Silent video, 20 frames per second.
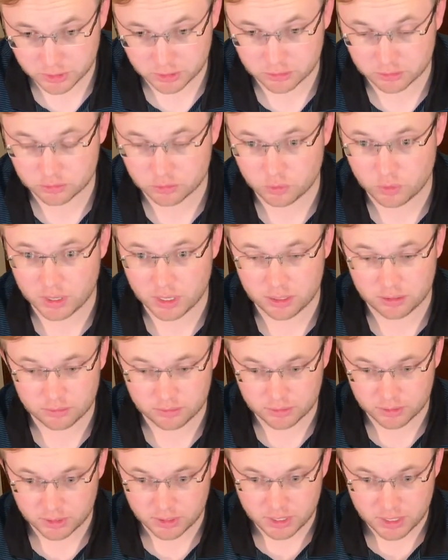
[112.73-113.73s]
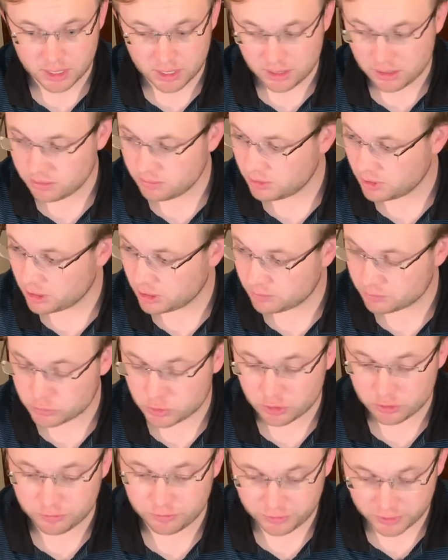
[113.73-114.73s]
Wow. 2
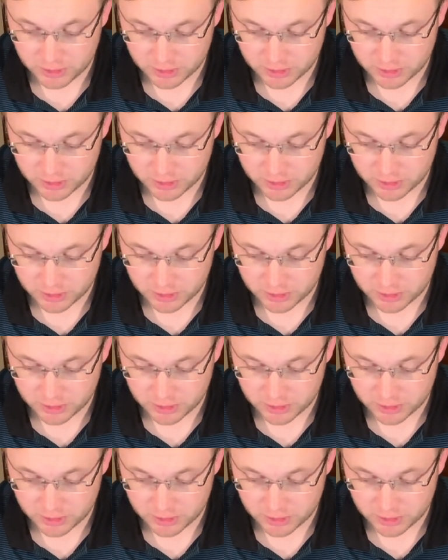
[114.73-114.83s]
feet.